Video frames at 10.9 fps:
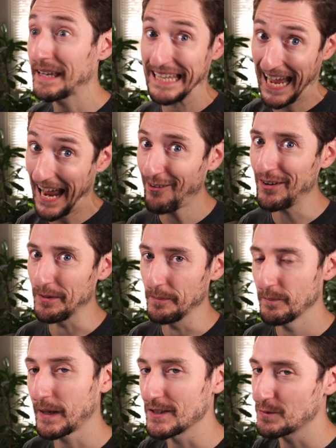Karen,
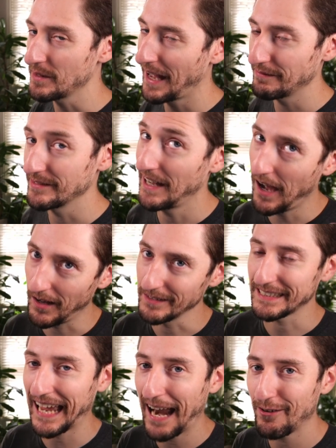because we have an
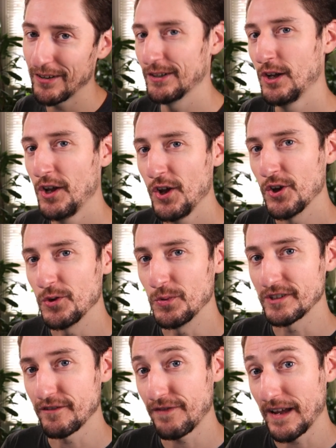Aunt Karen who
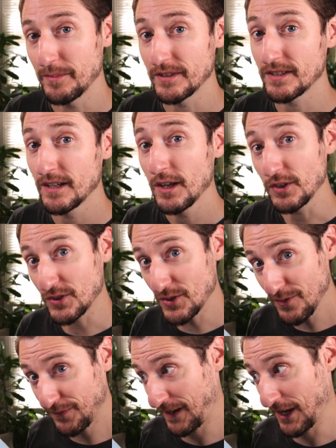was a famous
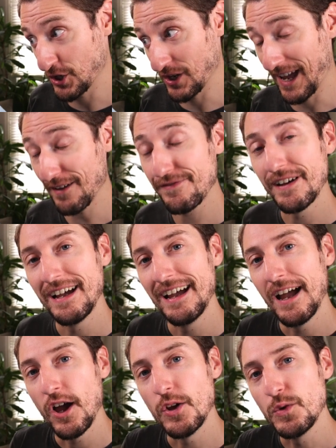souffle chef,
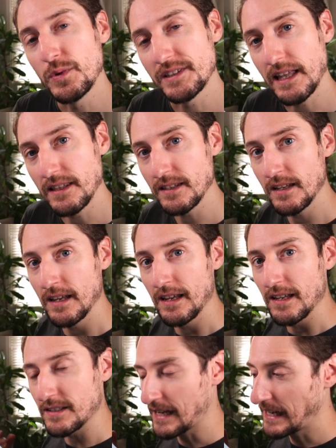who was then
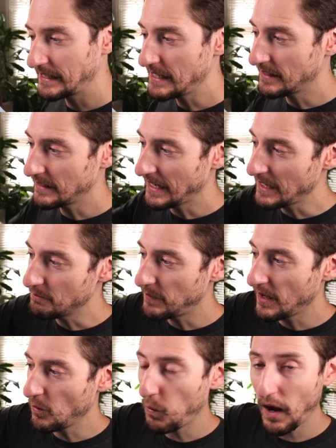sadly eaten
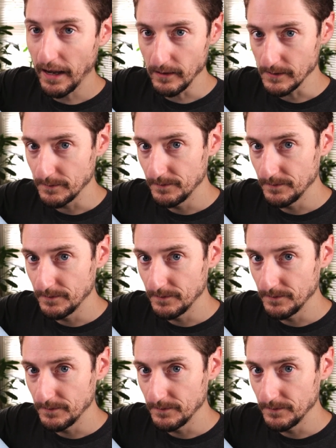by a whale.